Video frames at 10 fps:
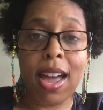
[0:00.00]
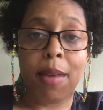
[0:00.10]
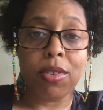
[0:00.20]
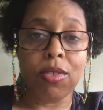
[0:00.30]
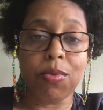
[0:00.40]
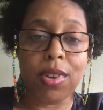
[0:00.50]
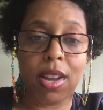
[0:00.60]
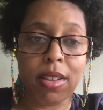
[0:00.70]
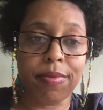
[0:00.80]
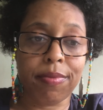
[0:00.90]
options were
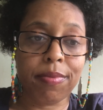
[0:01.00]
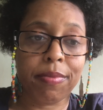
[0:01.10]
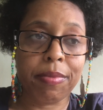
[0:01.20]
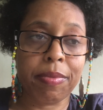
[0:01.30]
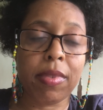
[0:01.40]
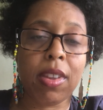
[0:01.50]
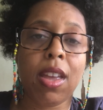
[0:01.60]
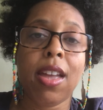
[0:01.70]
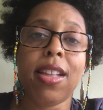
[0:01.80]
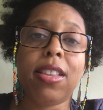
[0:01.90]
done.
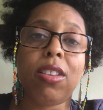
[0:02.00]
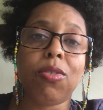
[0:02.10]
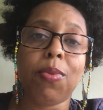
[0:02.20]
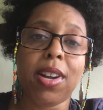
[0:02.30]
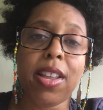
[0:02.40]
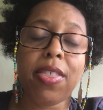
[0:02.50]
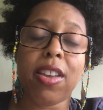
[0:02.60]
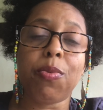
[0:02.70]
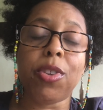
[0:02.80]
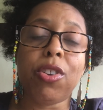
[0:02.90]
This is one of the
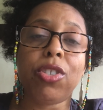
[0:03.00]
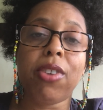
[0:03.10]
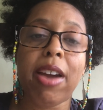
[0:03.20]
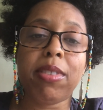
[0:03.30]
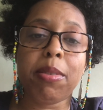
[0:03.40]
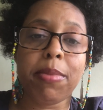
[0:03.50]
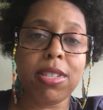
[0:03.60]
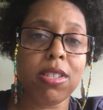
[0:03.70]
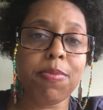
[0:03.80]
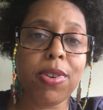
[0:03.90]
things. When you're a traveling
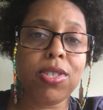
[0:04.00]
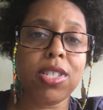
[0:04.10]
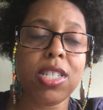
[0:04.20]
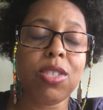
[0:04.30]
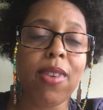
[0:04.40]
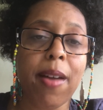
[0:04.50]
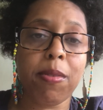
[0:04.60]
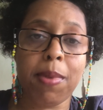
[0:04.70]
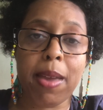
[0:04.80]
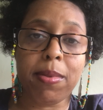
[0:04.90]
business person, you have to
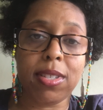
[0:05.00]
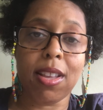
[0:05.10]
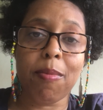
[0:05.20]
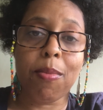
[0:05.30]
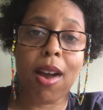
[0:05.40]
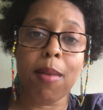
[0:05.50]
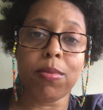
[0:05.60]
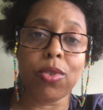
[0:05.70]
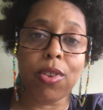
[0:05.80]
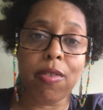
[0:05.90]
be able to solve
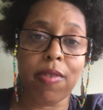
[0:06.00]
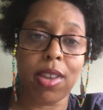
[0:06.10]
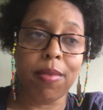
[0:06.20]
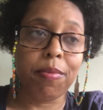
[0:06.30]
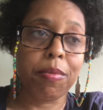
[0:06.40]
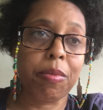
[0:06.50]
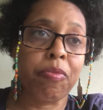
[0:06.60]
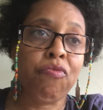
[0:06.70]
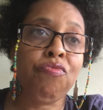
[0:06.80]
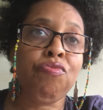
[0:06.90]
problems on your feet.
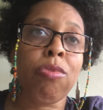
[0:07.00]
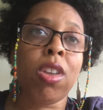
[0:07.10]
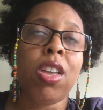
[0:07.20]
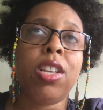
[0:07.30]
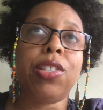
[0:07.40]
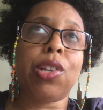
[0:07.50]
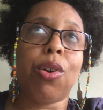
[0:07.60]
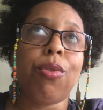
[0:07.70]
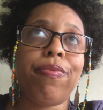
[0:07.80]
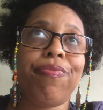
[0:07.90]

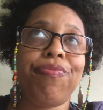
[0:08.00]
So